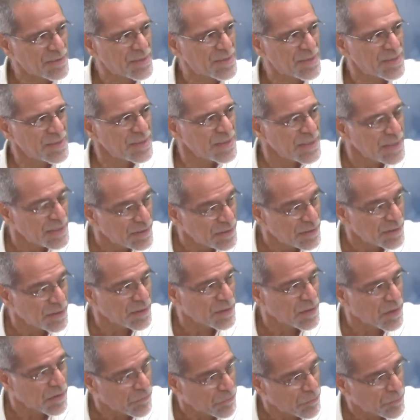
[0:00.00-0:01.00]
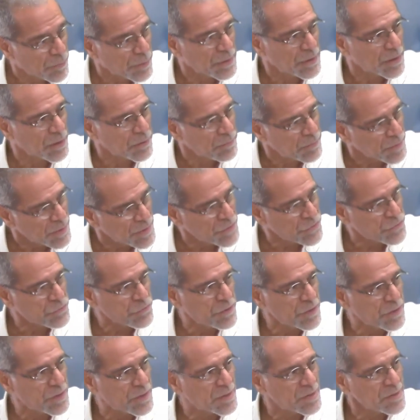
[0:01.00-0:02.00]
senior government
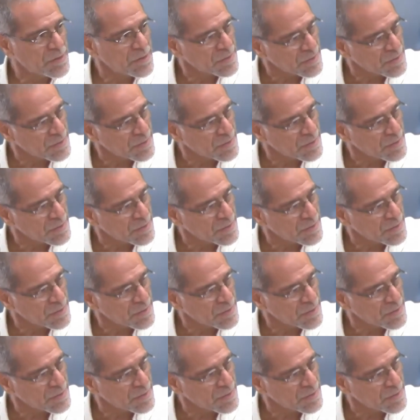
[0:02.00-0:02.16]
administrators